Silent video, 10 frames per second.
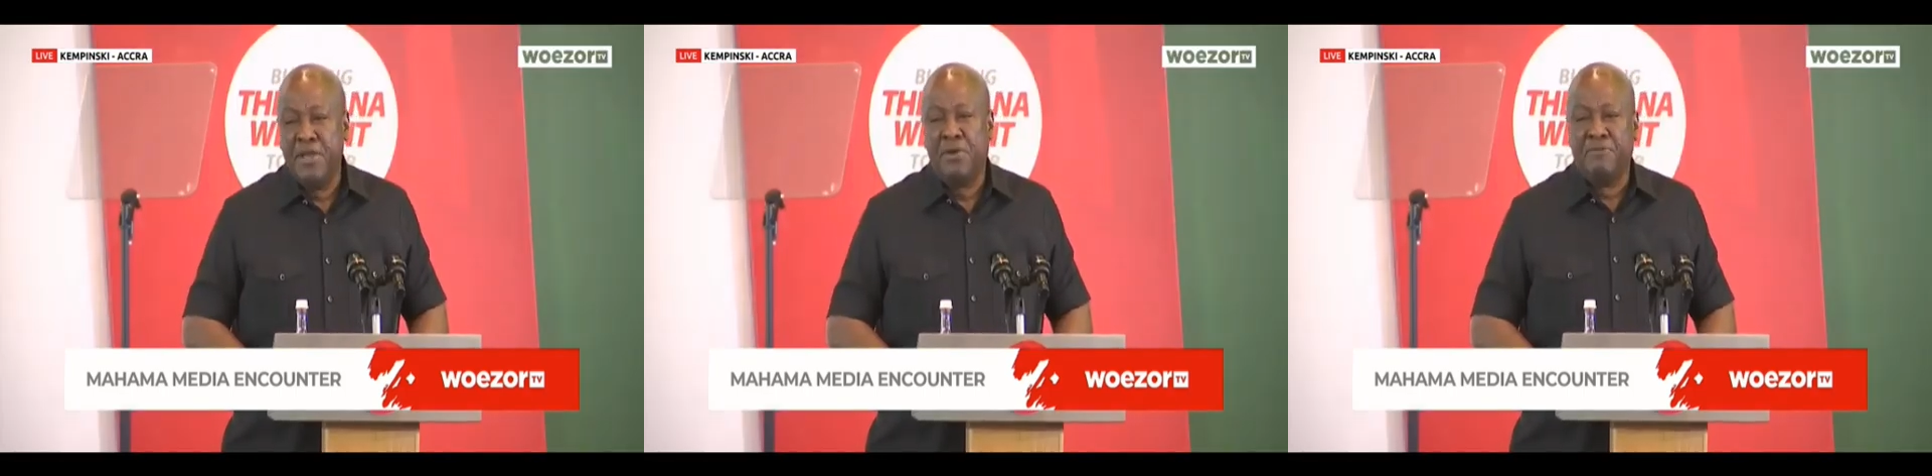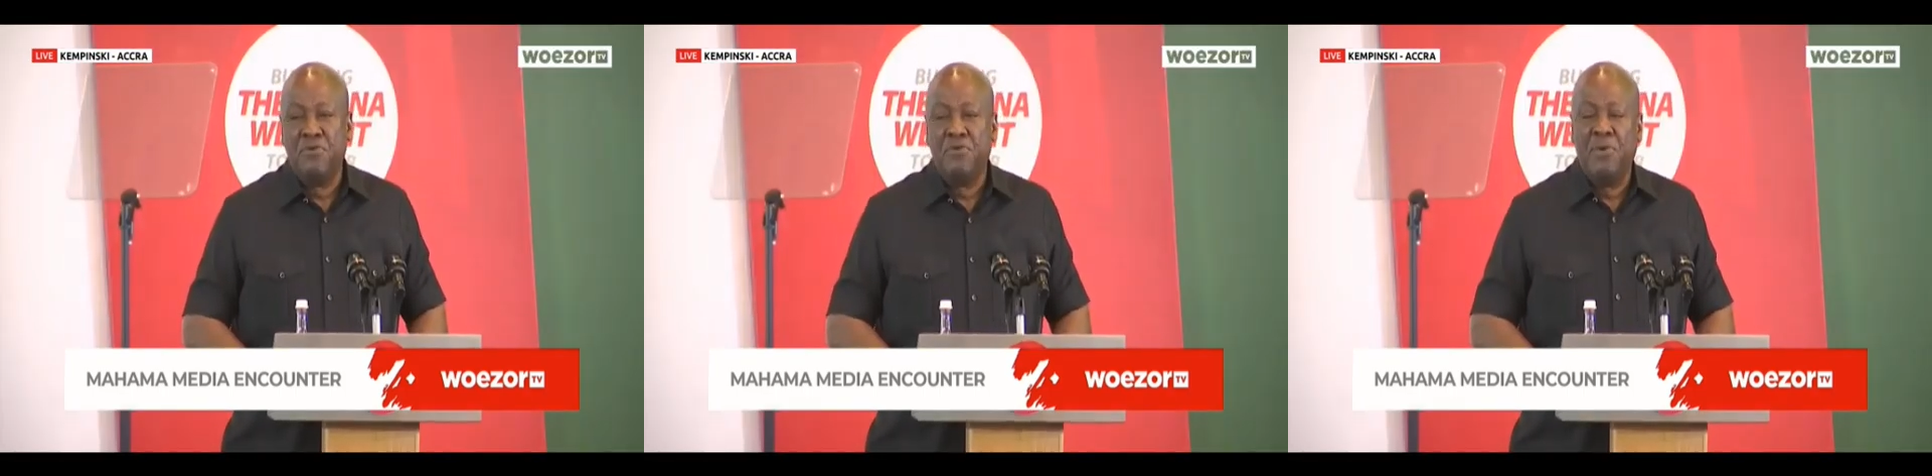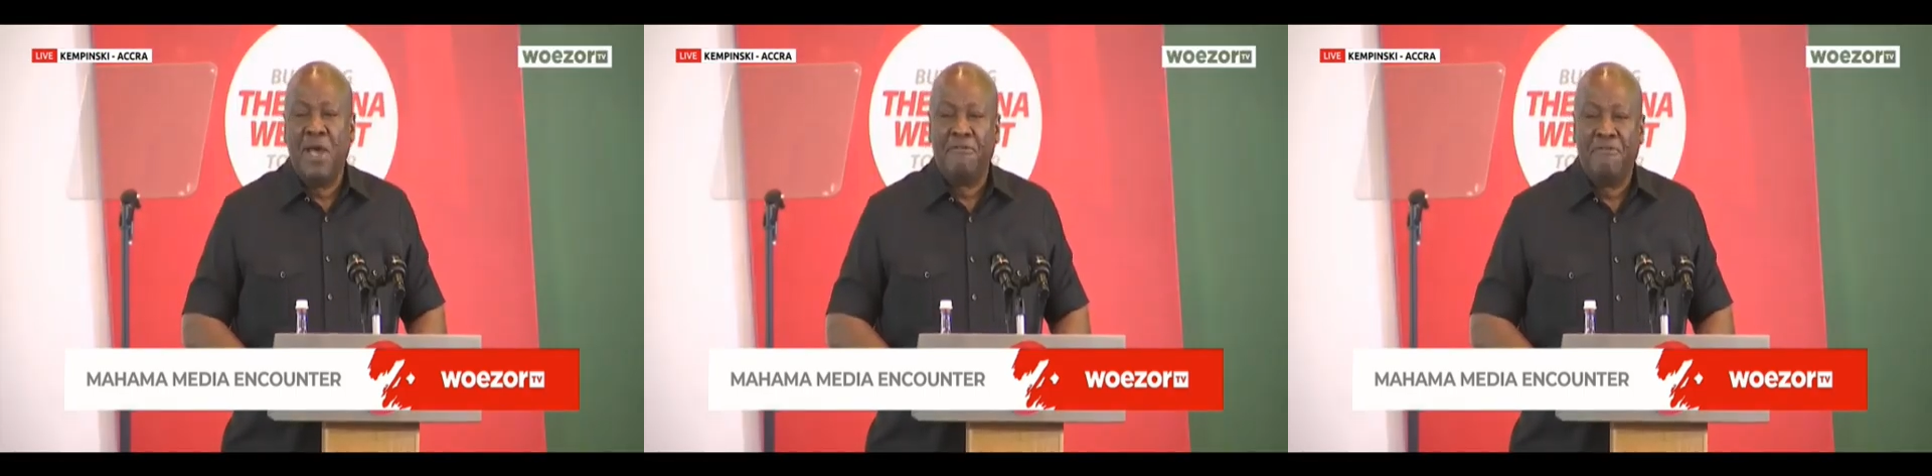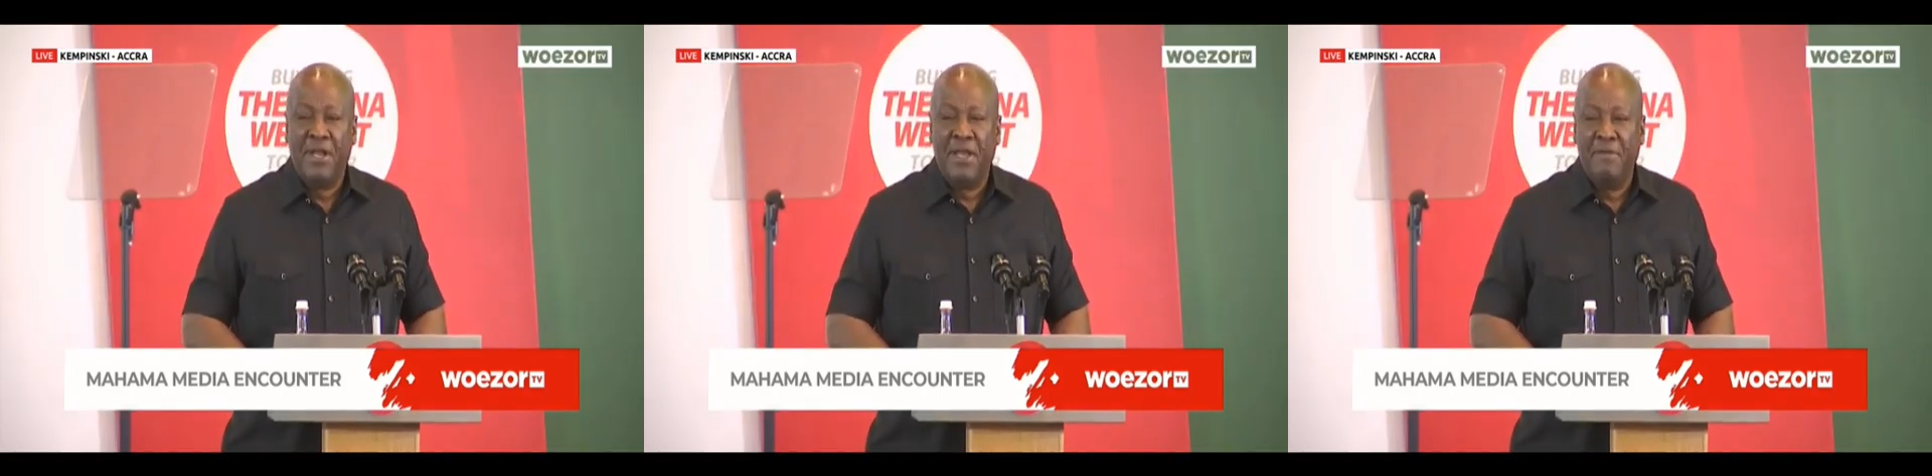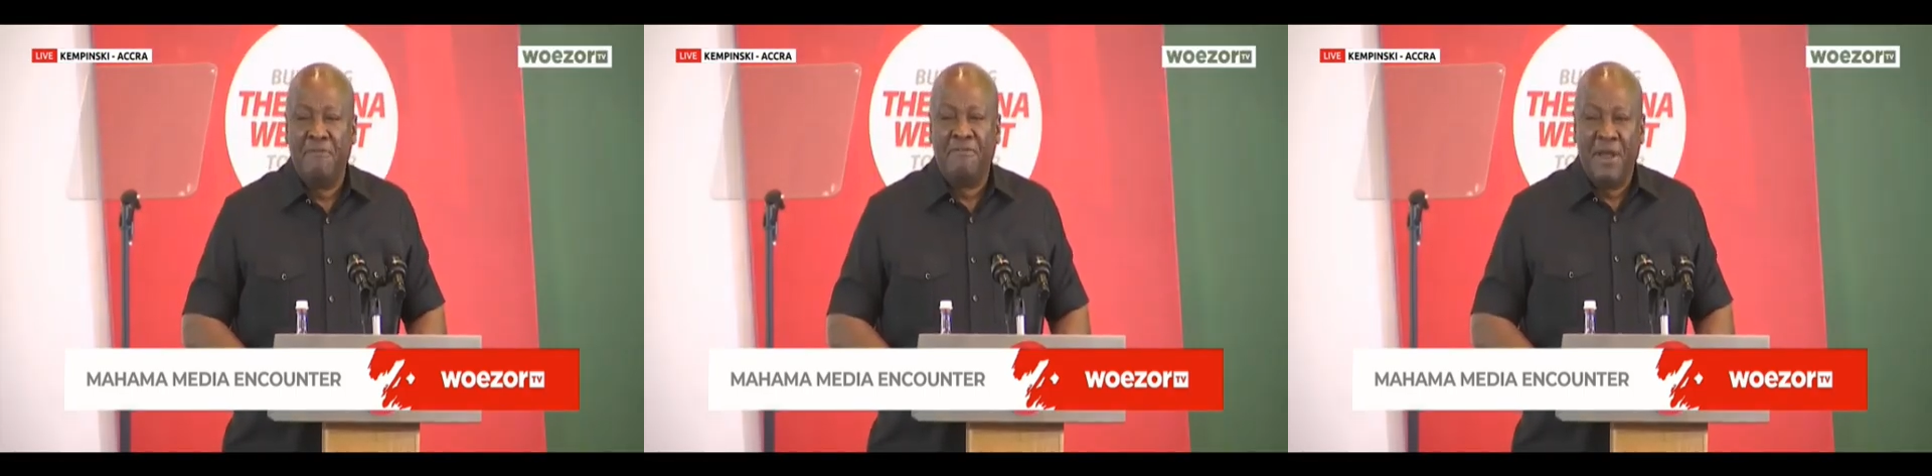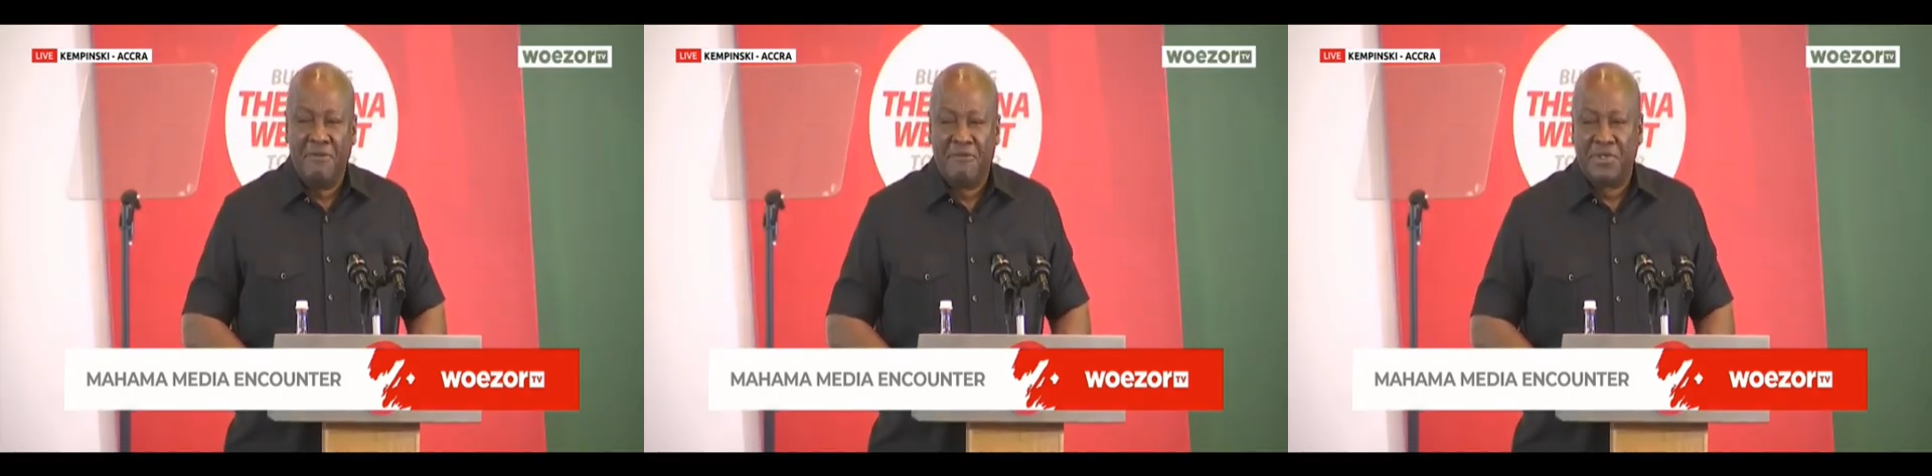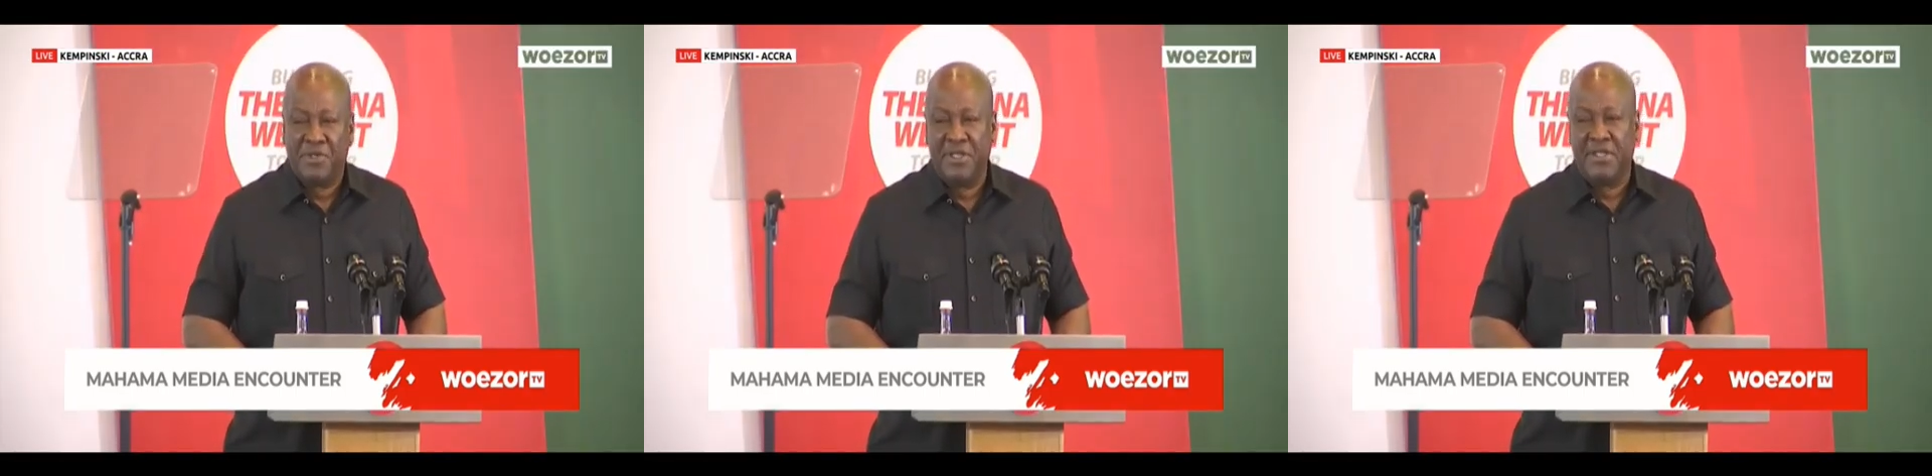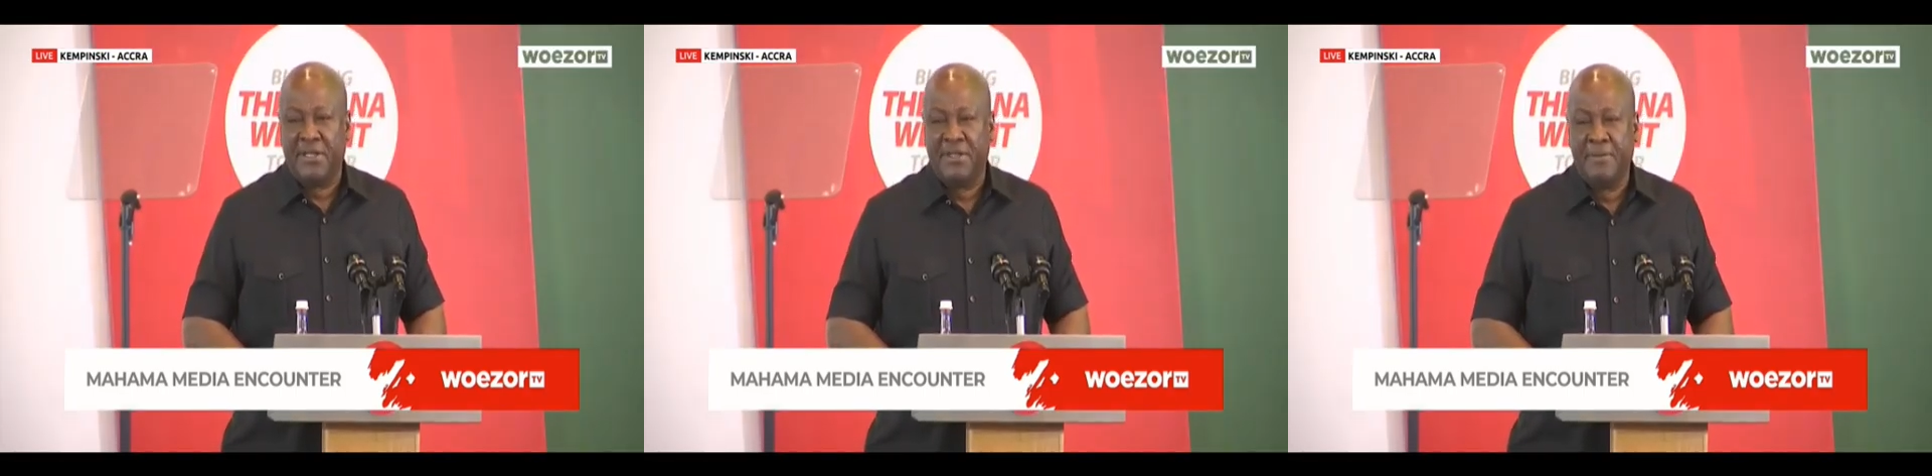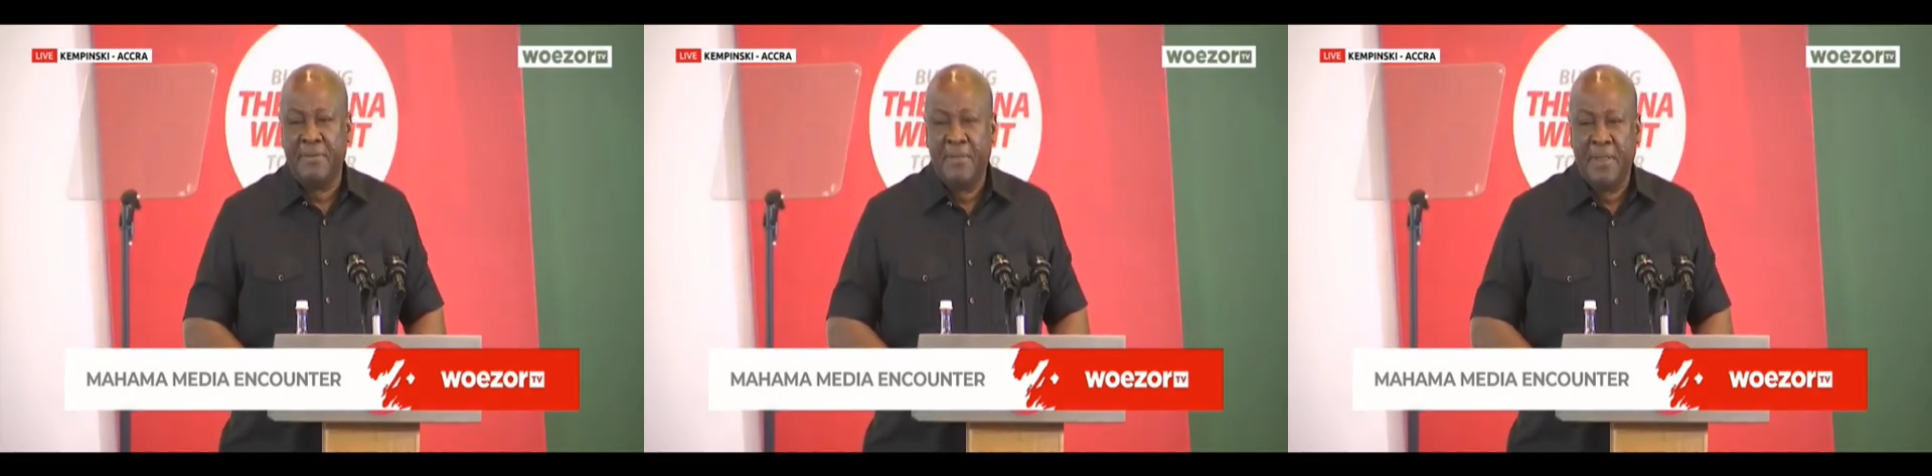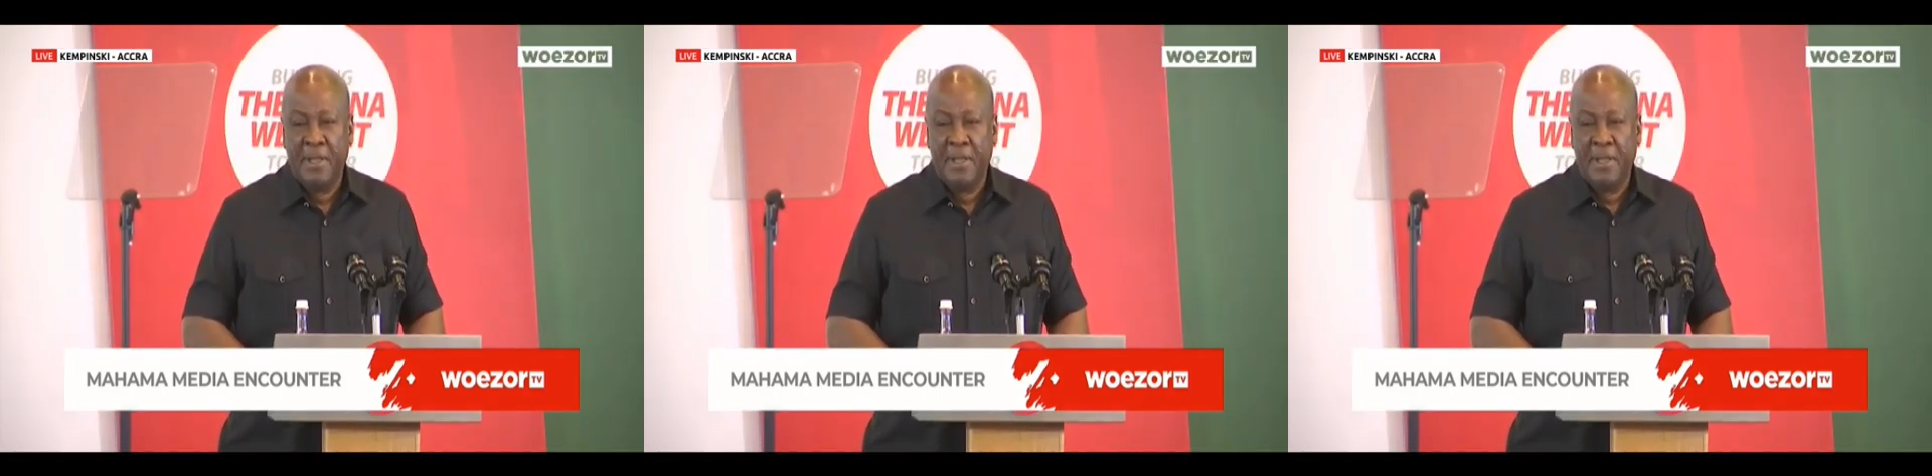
Many of you are feeling very frustrated.